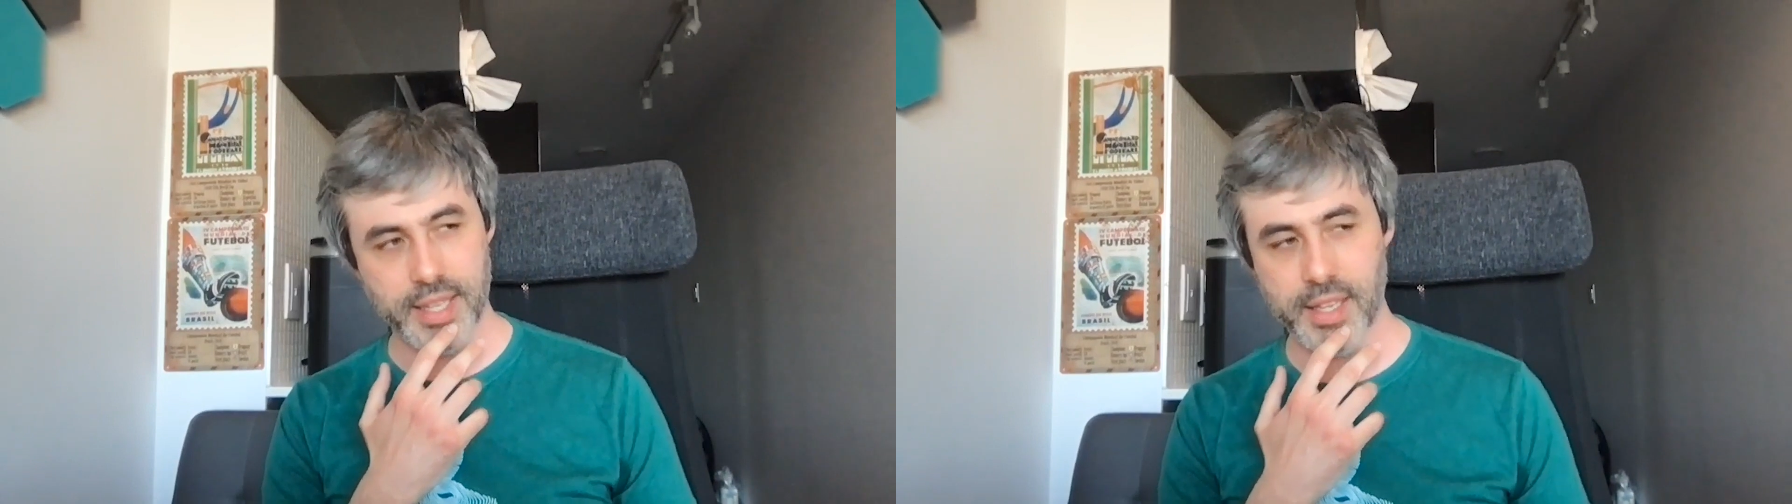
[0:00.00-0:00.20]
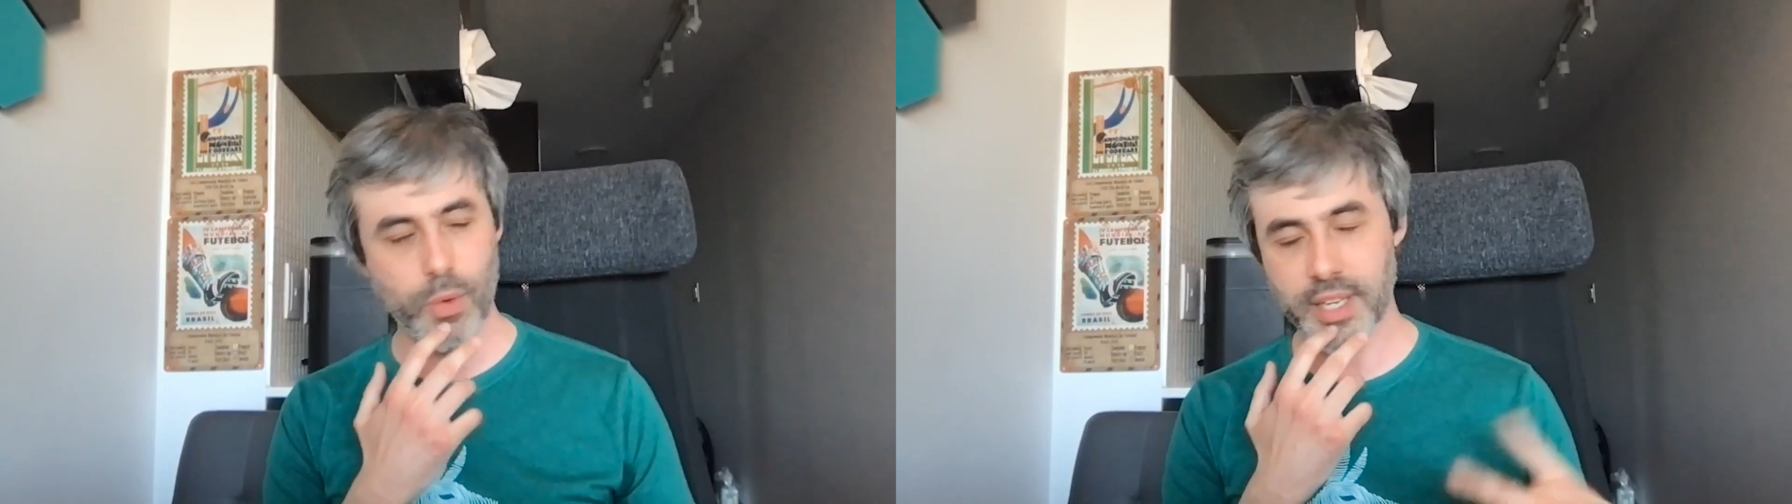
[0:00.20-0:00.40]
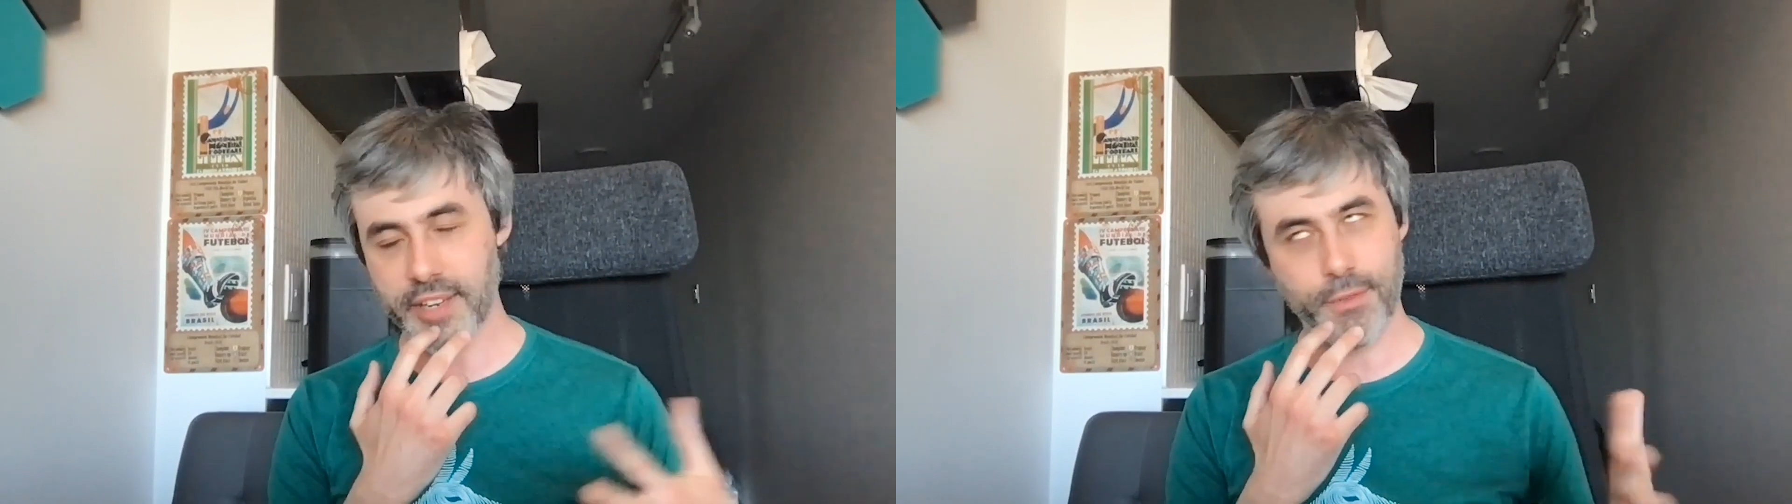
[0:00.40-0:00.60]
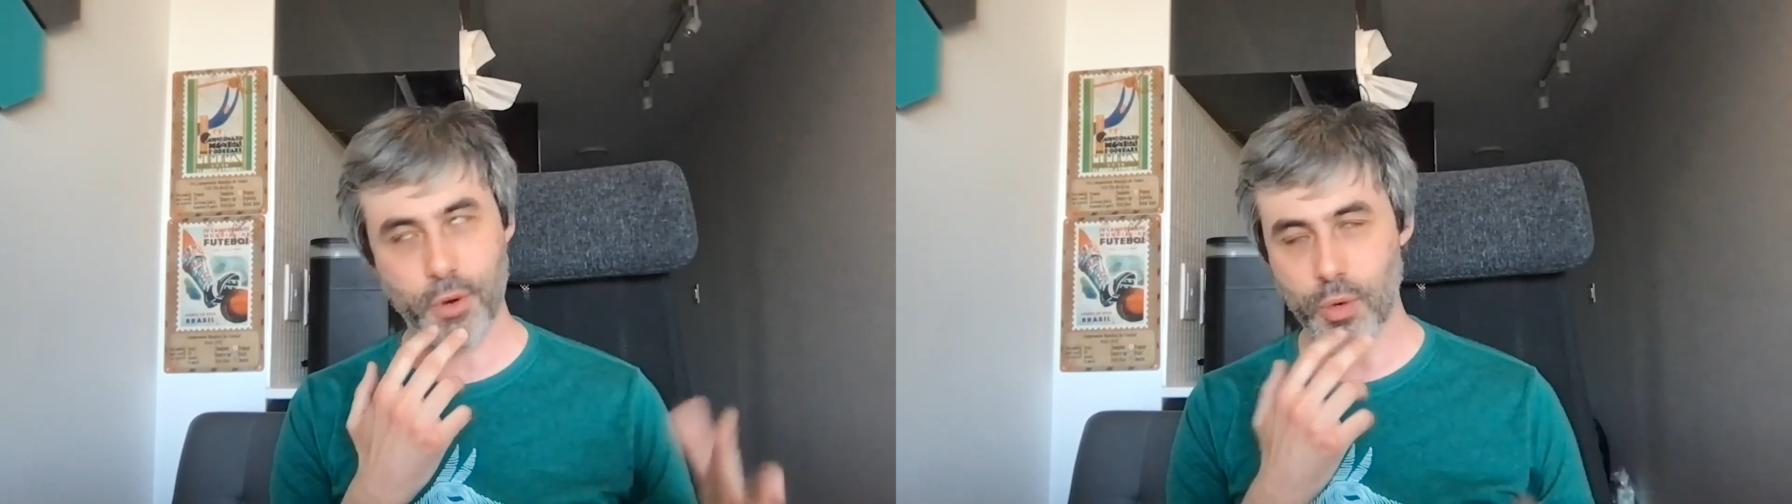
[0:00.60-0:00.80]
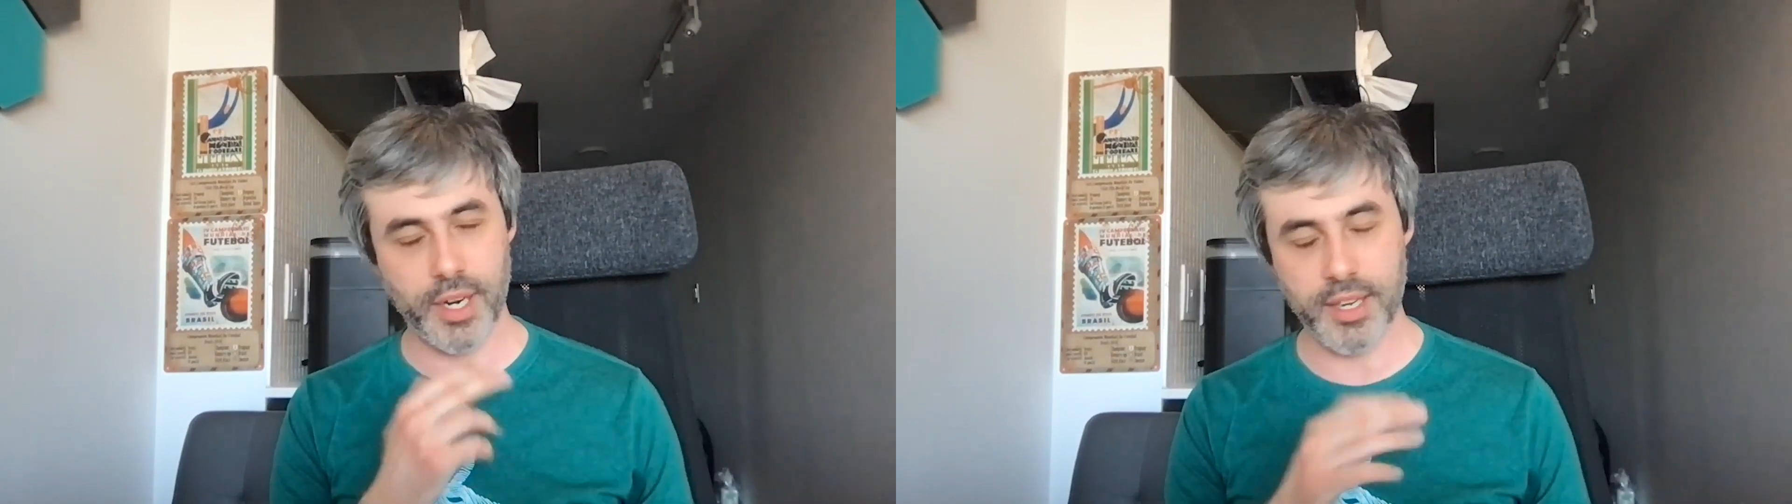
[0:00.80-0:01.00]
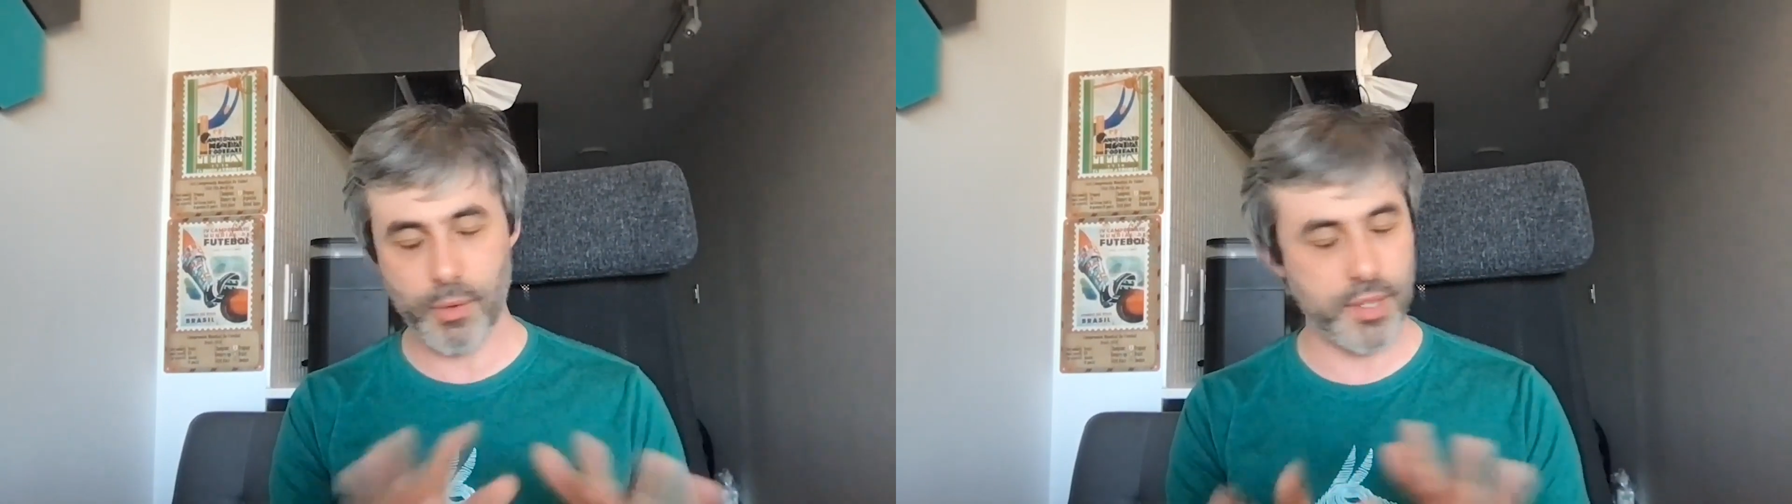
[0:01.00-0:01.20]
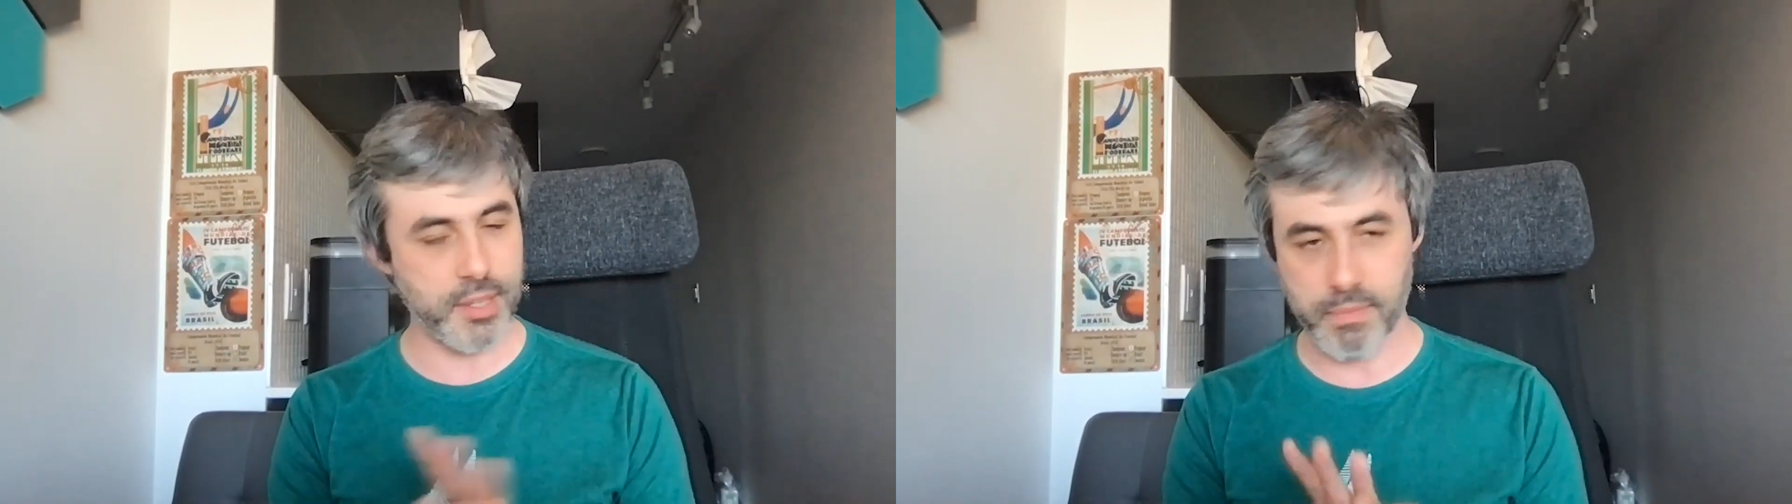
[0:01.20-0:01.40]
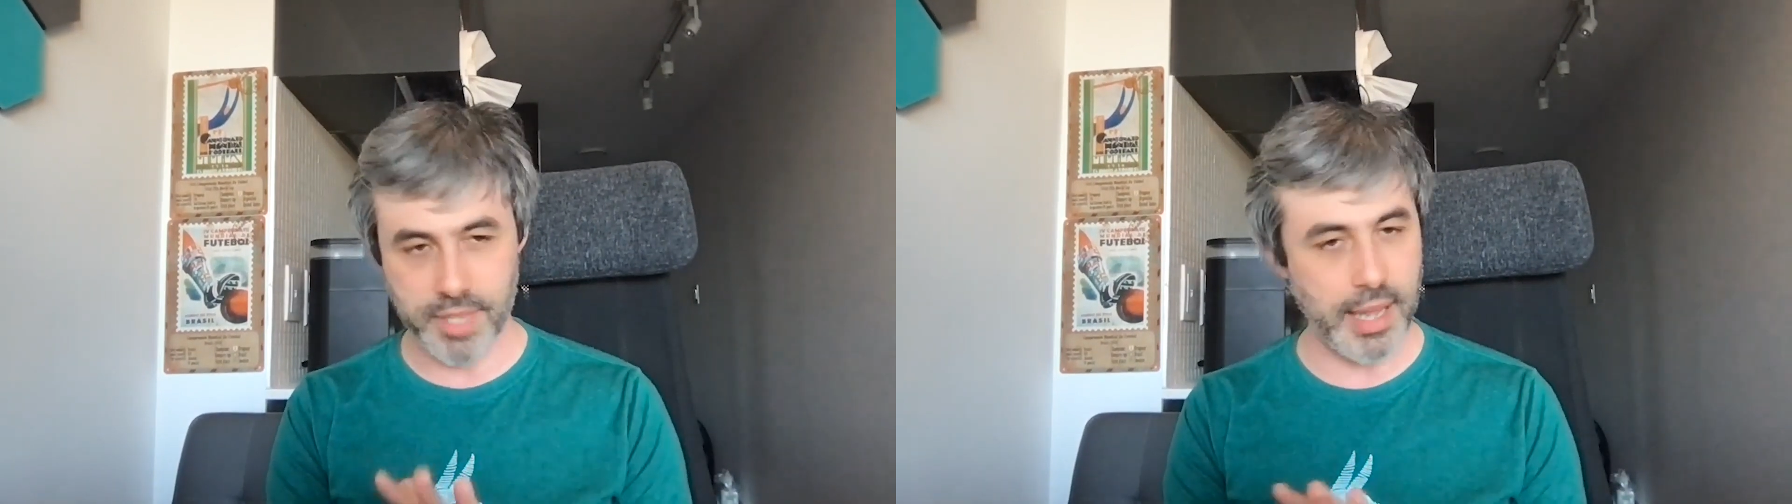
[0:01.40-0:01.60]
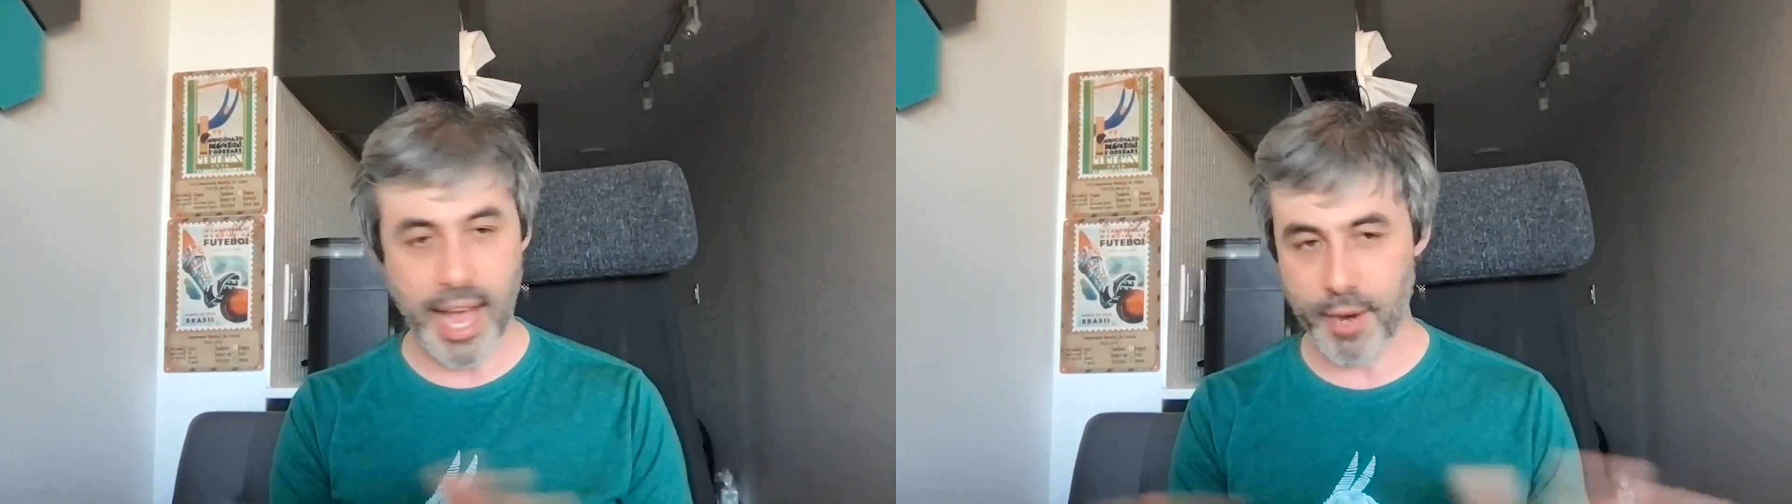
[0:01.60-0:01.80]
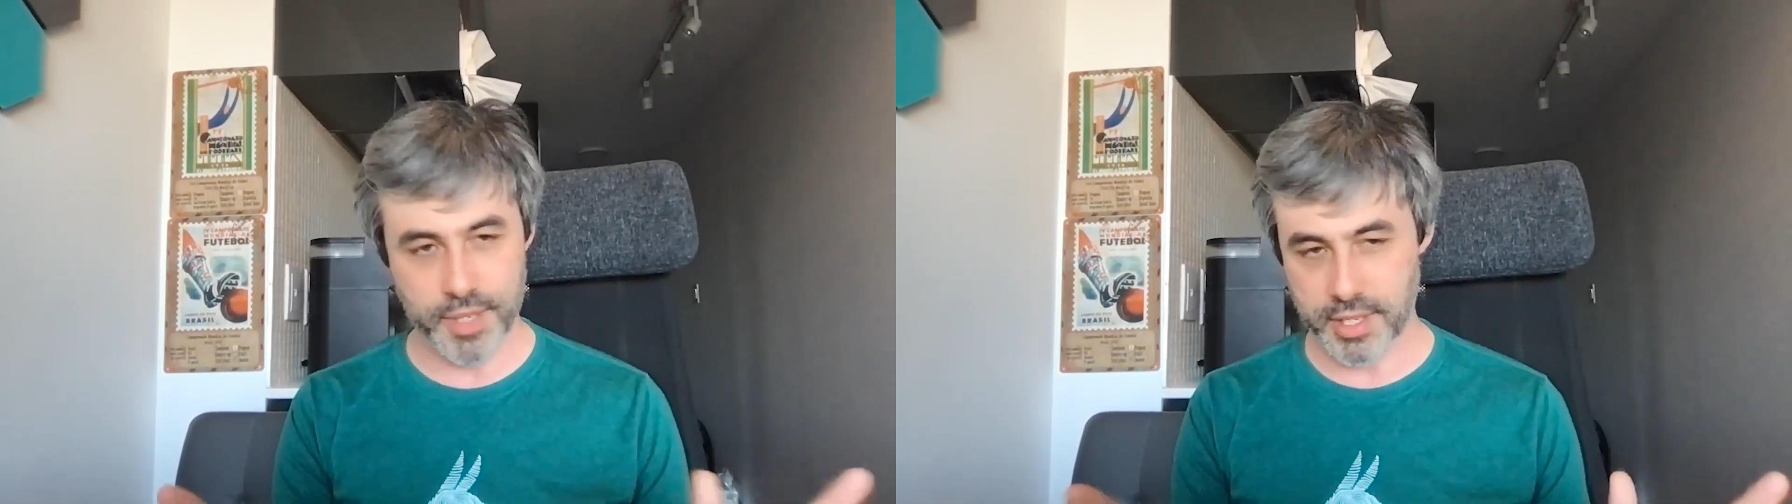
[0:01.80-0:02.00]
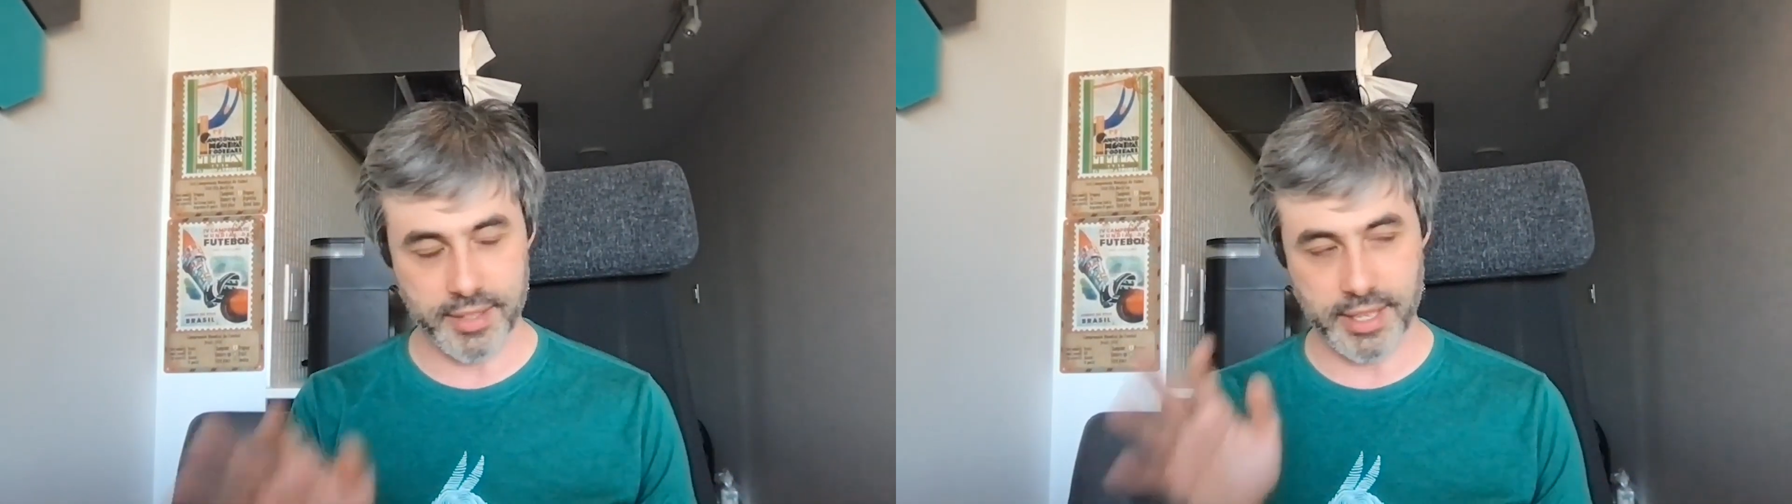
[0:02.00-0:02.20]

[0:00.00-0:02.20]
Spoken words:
They won like 4-1. It was a lie result.